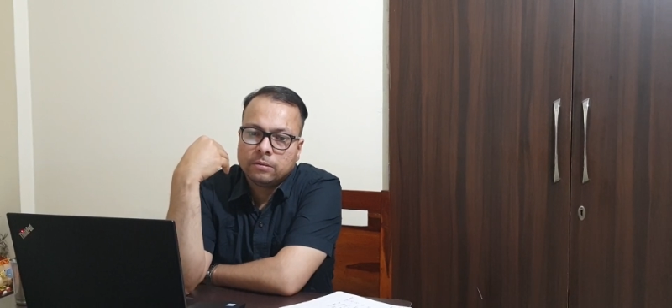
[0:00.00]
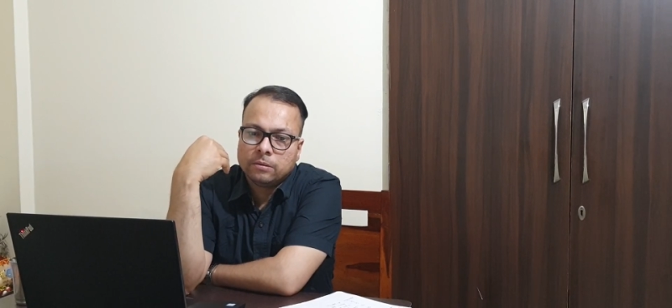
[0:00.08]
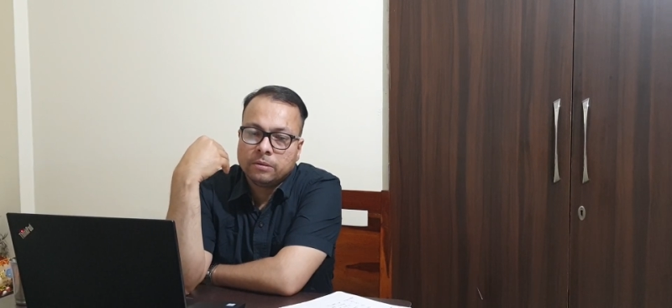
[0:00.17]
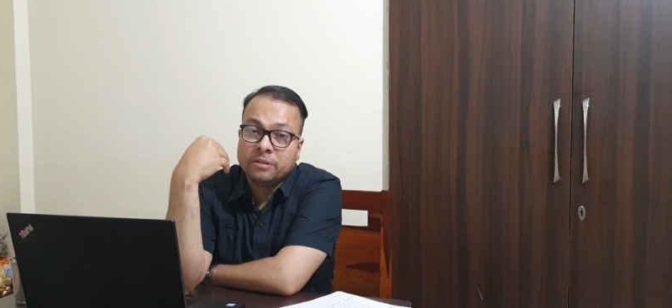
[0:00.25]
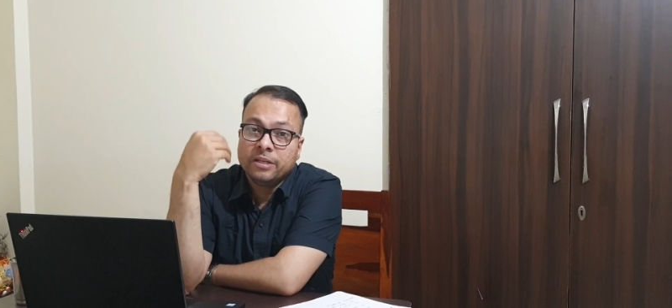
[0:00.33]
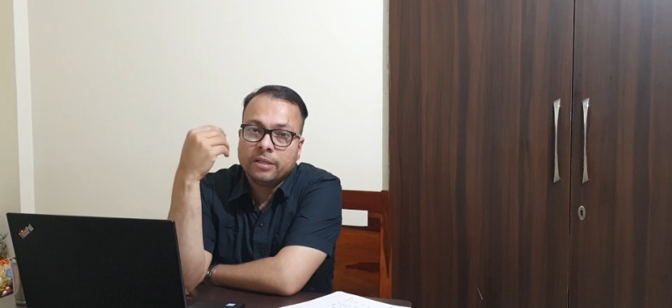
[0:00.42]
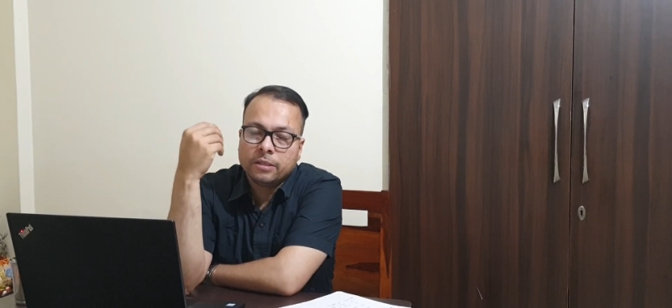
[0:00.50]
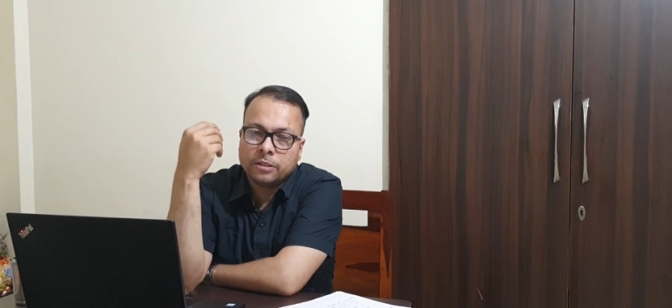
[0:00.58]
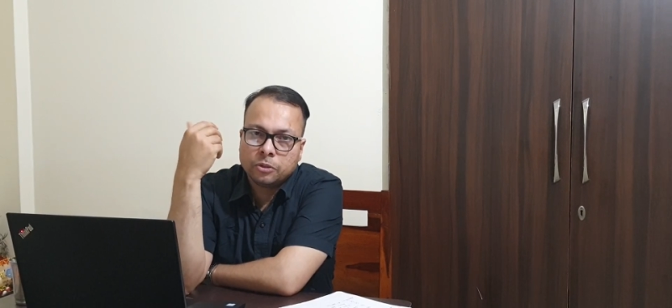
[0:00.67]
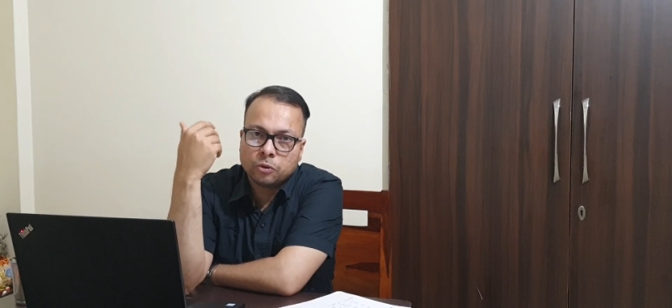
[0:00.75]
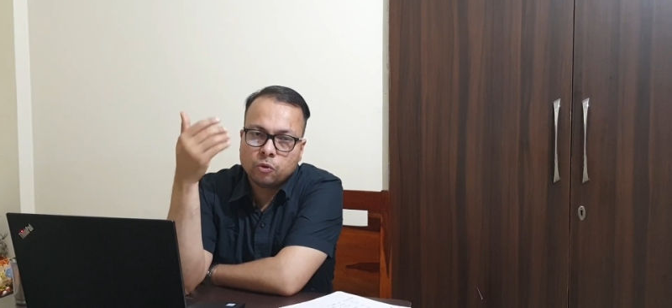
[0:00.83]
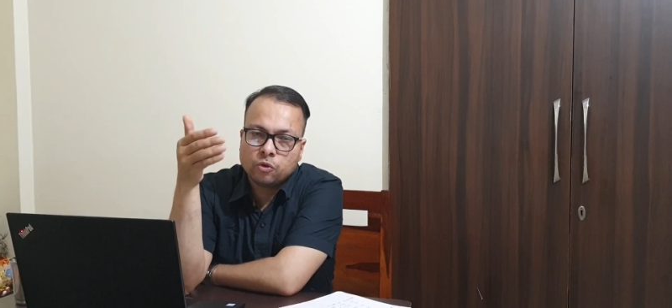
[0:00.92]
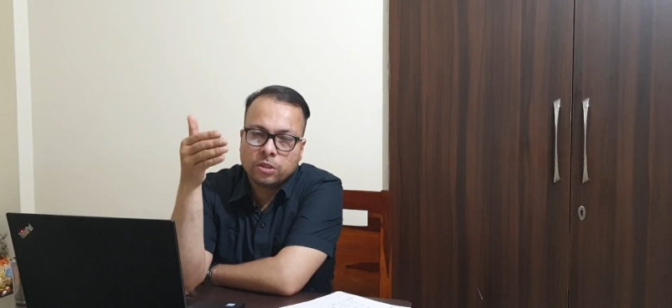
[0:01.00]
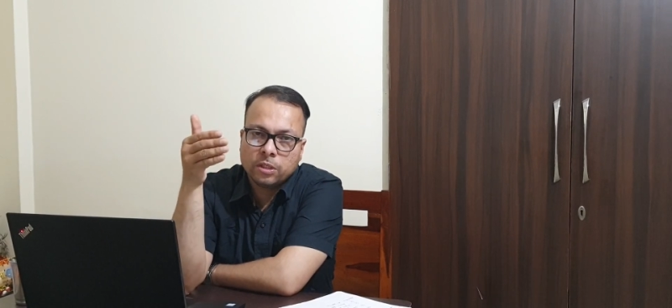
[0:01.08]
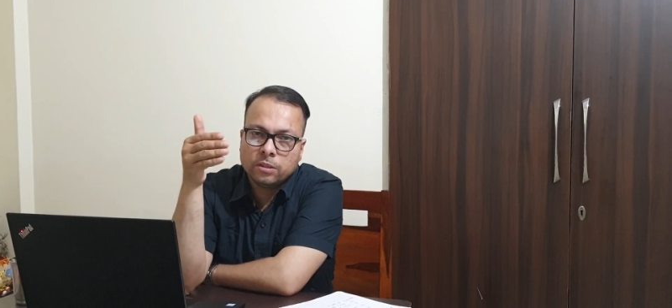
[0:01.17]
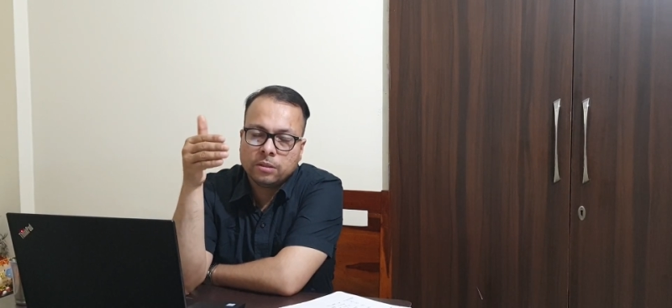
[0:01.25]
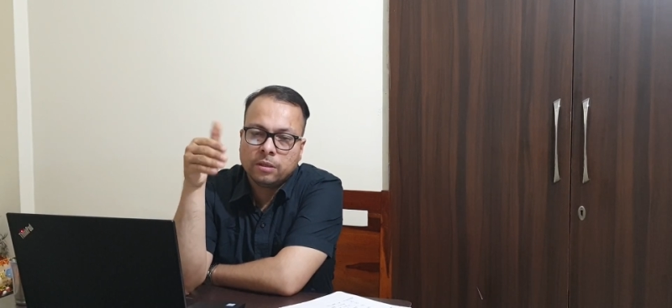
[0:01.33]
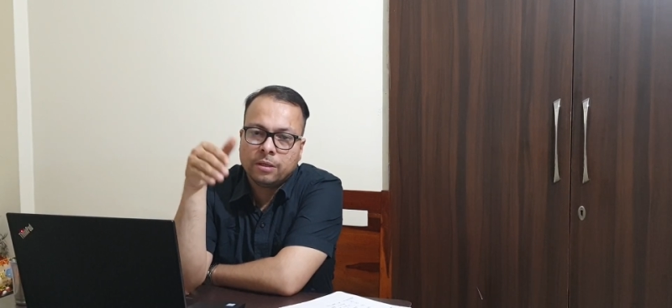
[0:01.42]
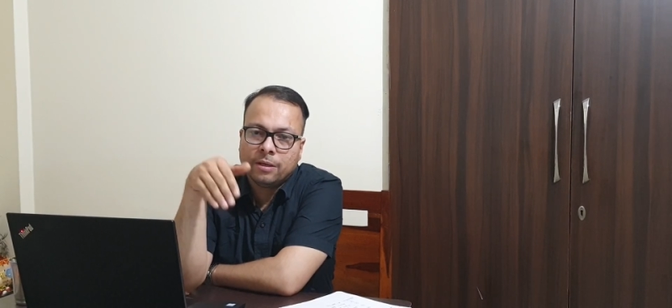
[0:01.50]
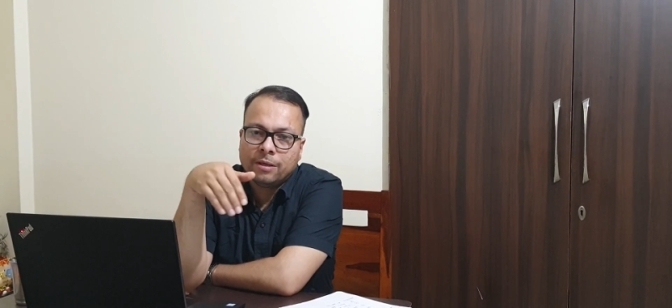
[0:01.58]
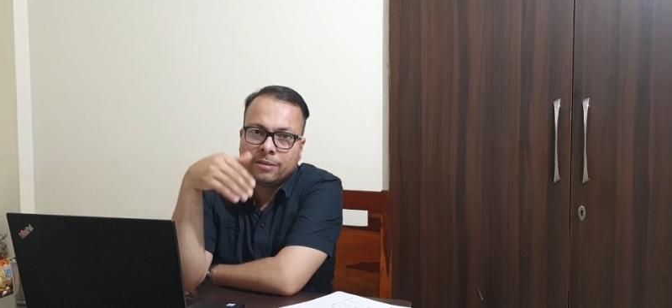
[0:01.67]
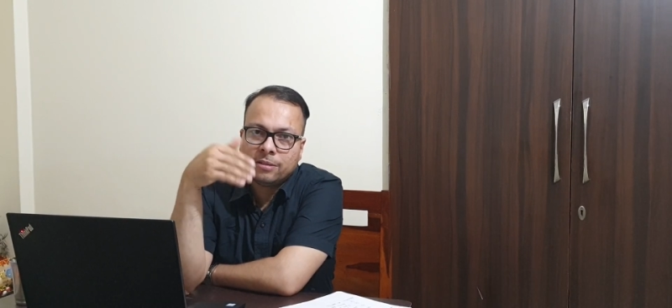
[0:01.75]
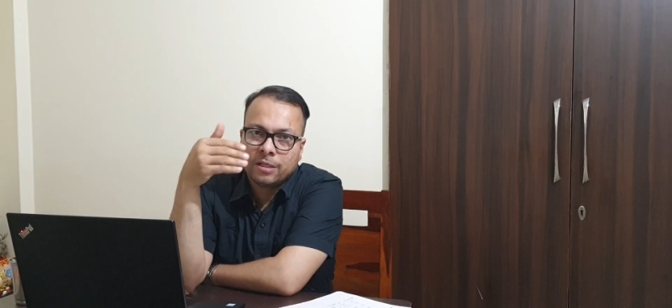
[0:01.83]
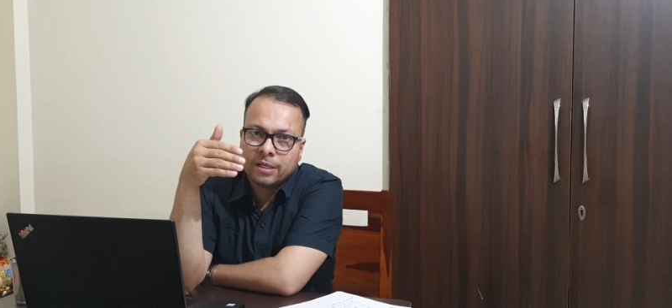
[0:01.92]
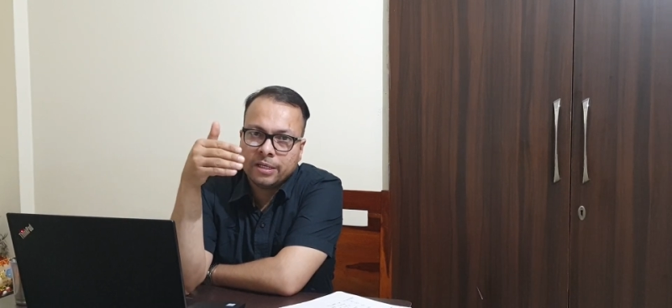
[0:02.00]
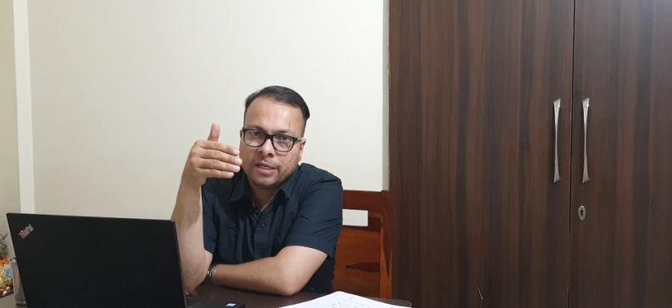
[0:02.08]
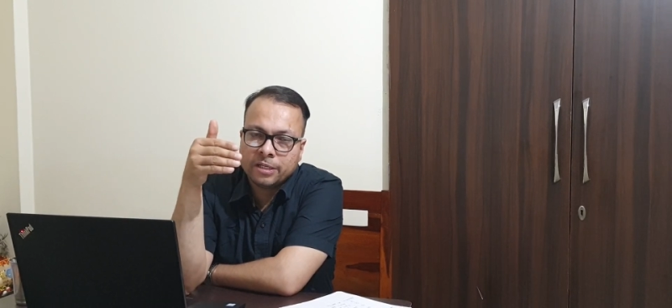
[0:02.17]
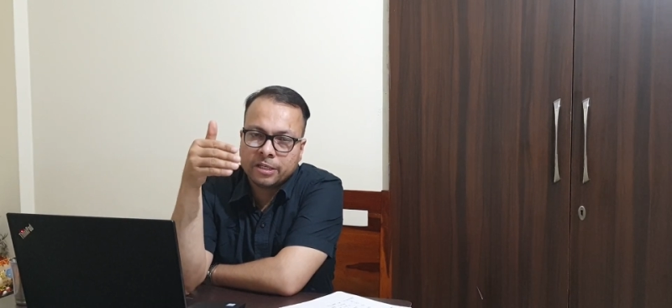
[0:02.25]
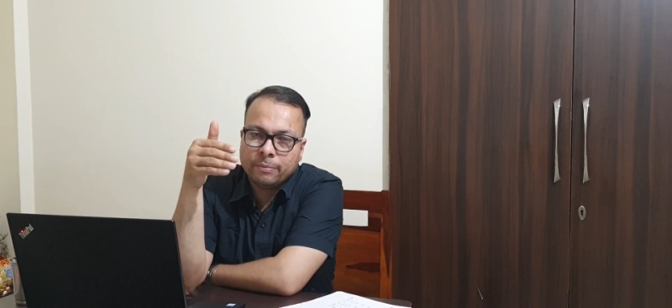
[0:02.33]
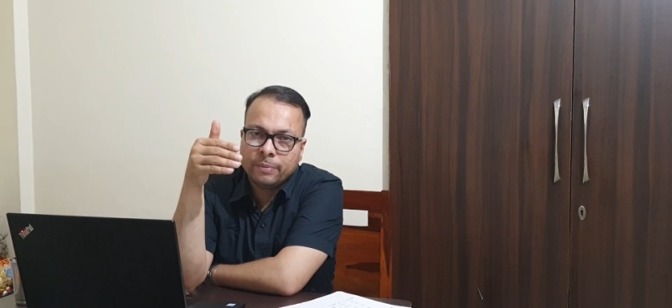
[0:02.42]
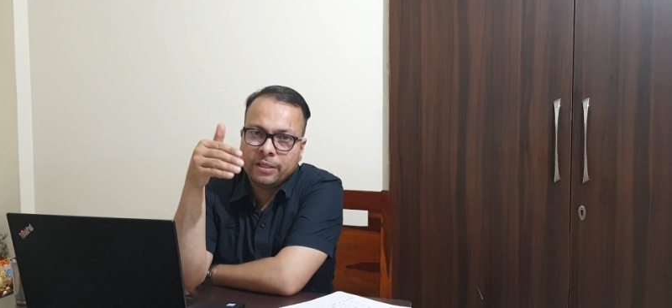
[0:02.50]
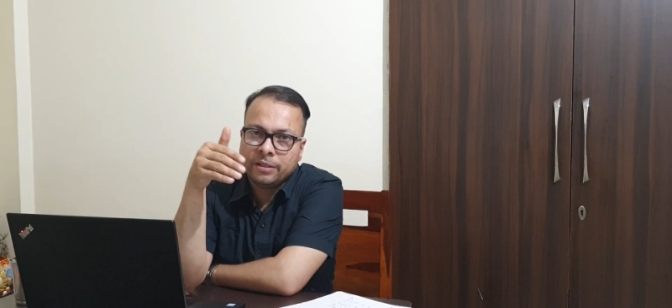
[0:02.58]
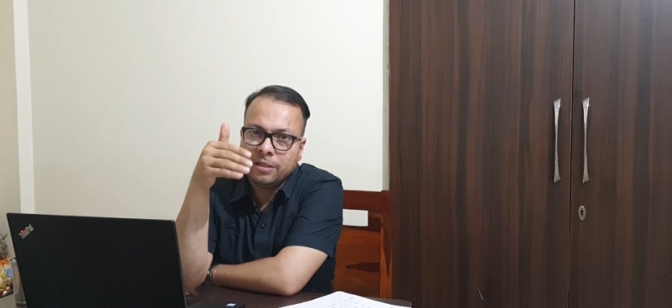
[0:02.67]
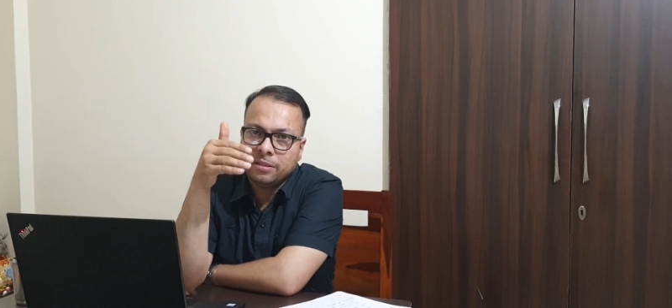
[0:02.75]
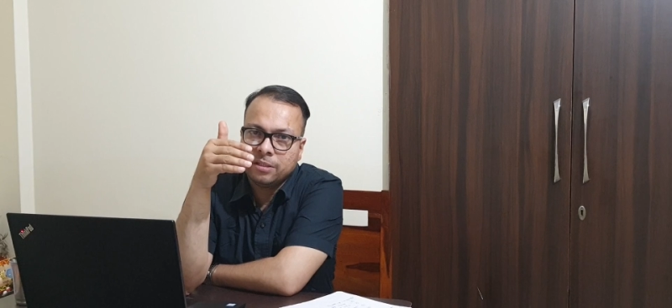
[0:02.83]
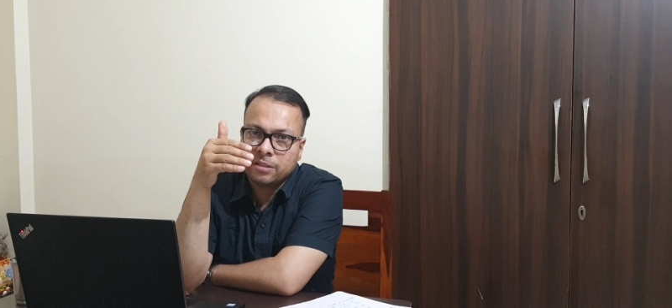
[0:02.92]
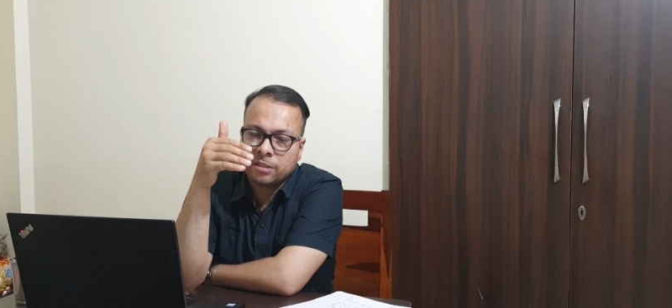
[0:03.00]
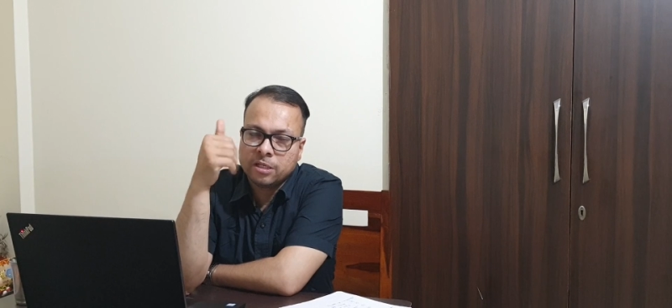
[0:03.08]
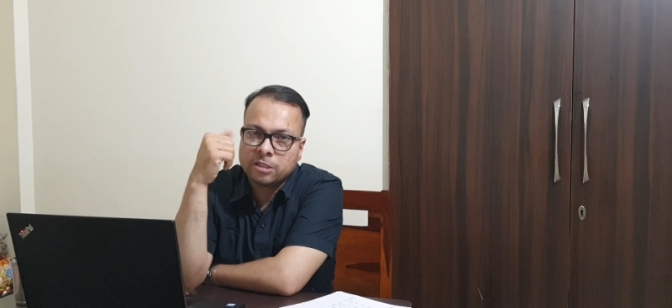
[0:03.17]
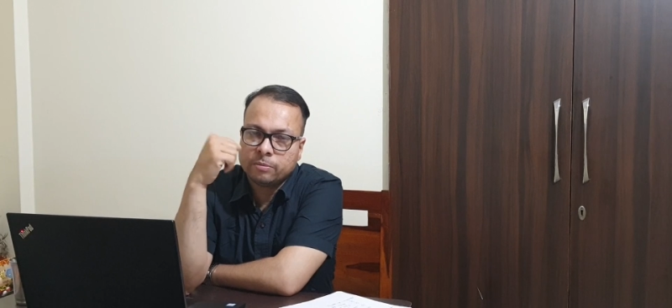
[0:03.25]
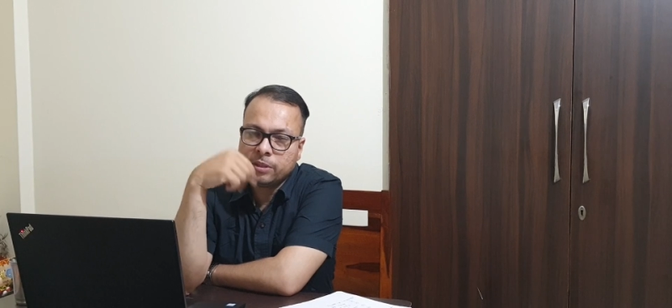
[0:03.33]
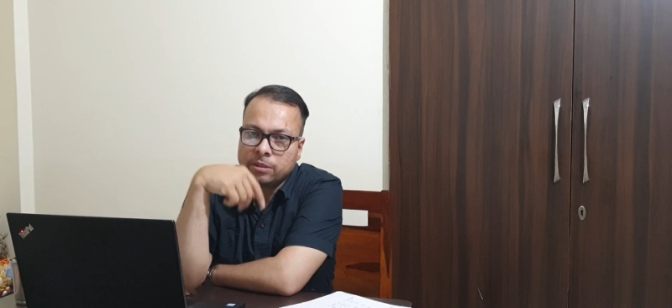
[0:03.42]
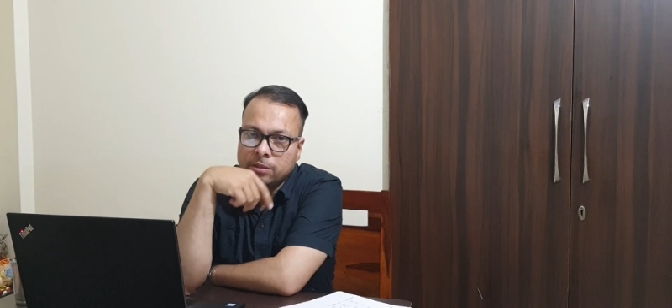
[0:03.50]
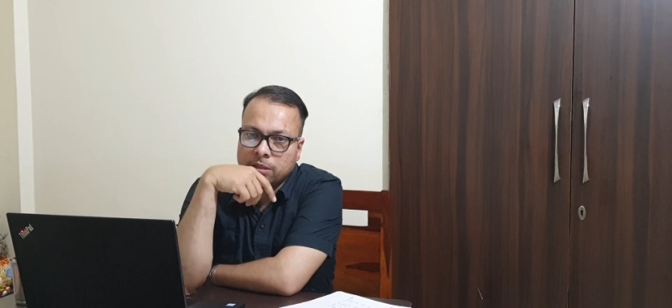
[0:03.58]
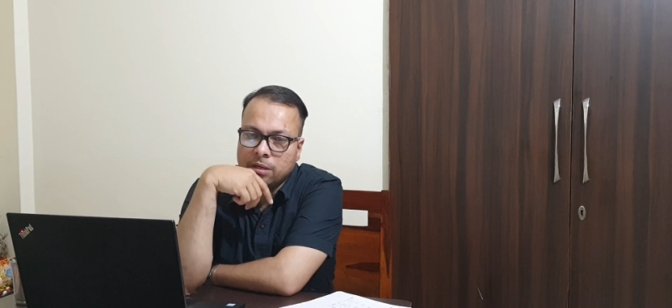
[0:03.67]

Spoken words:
their resources second increment in just 6 months.